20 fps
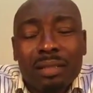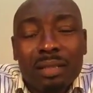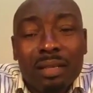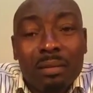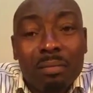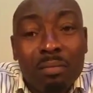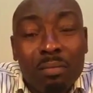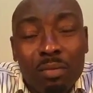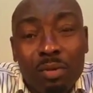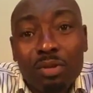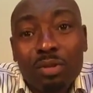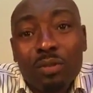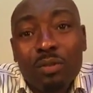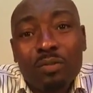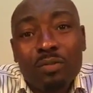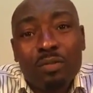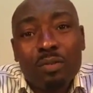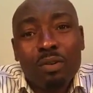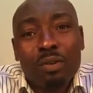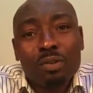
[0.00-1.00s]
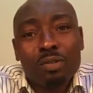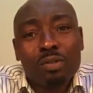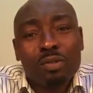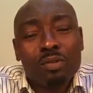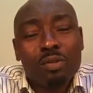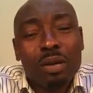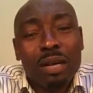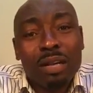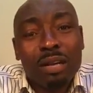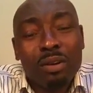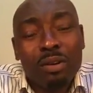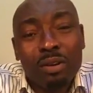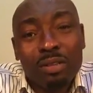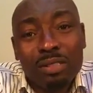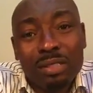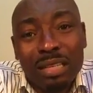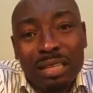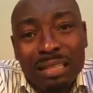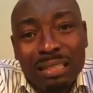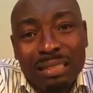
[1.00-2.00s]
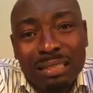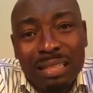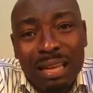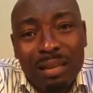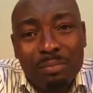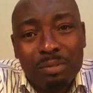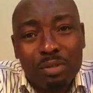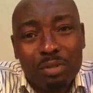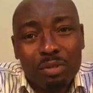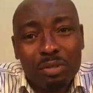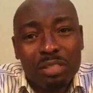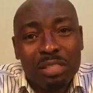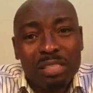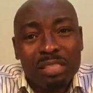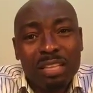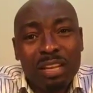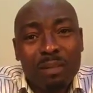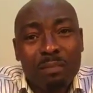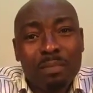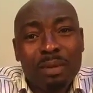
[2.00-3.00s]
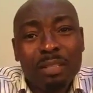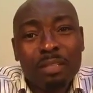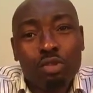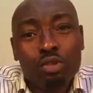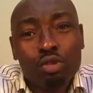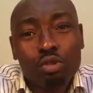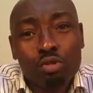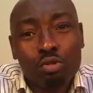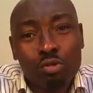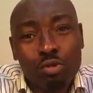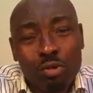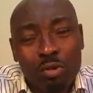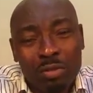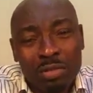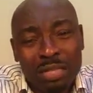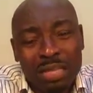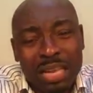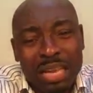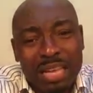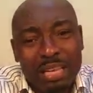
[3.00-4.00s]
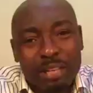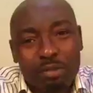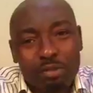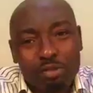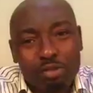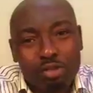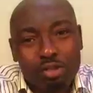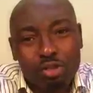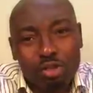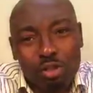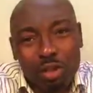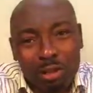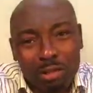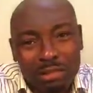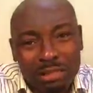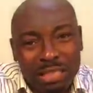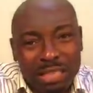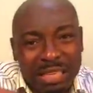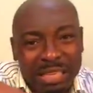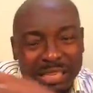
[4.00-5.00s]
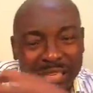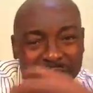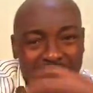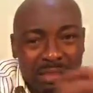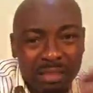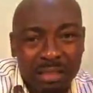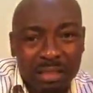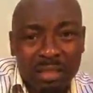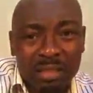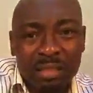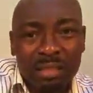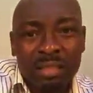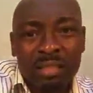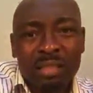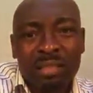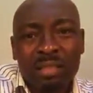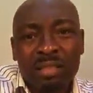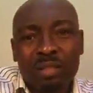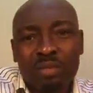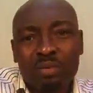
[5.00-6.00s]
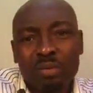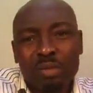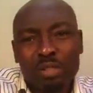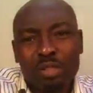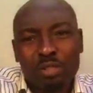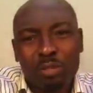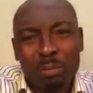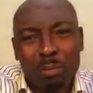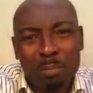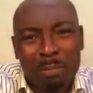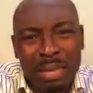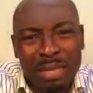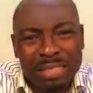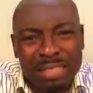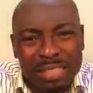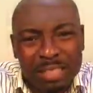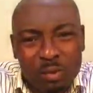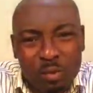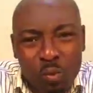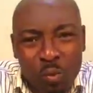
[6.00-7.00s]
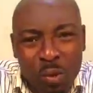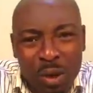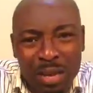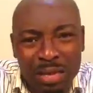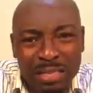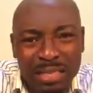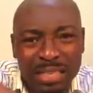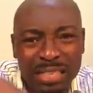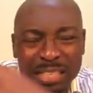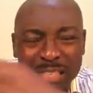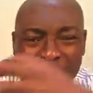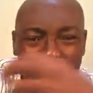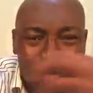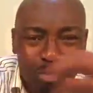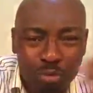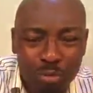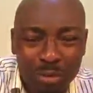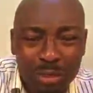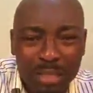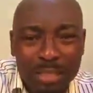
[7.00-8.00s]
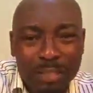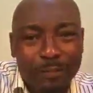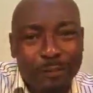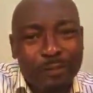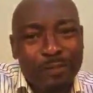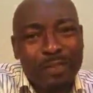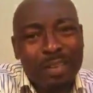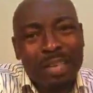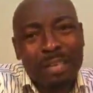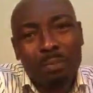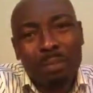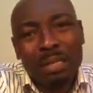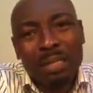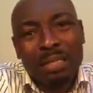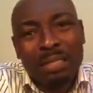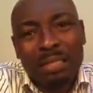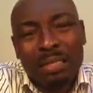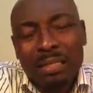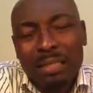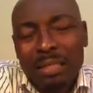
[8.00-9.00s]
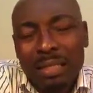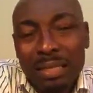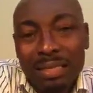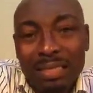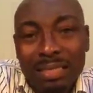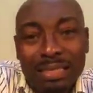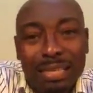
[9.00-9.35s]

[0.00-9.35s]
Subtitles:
And most of us who are God's end-time soldiers have been drawn like you sucked in with some magic wand into these fake places, and